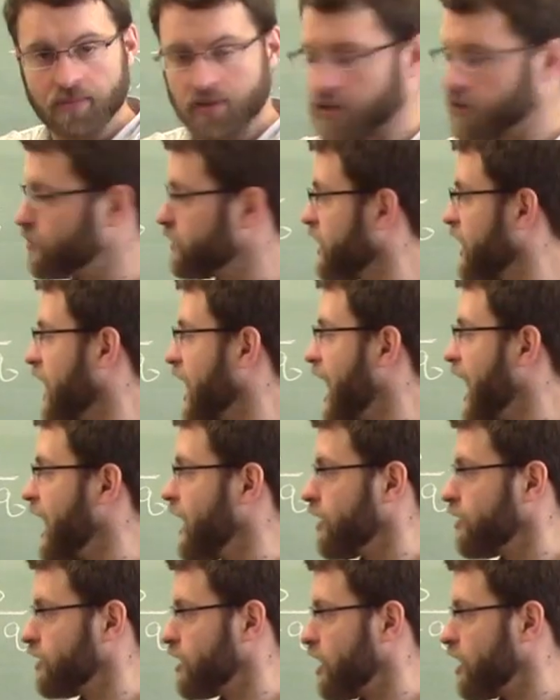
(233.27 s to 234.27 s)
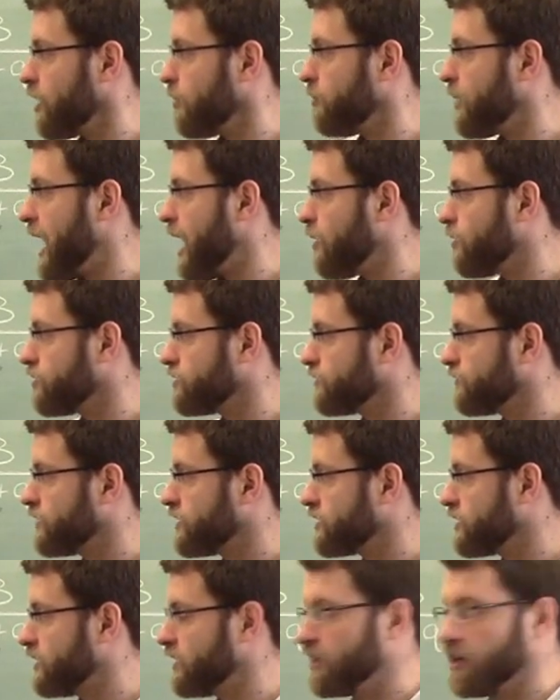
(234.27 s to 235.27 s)
as we get higher and higher powers of
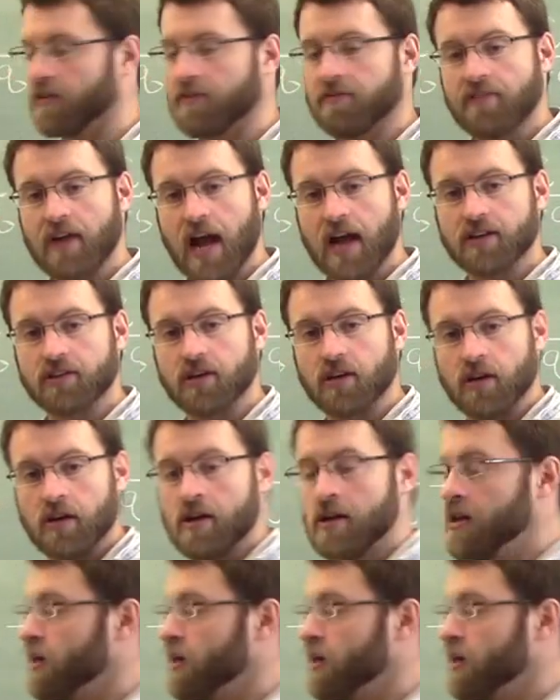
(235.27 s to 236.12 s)
this linear factor,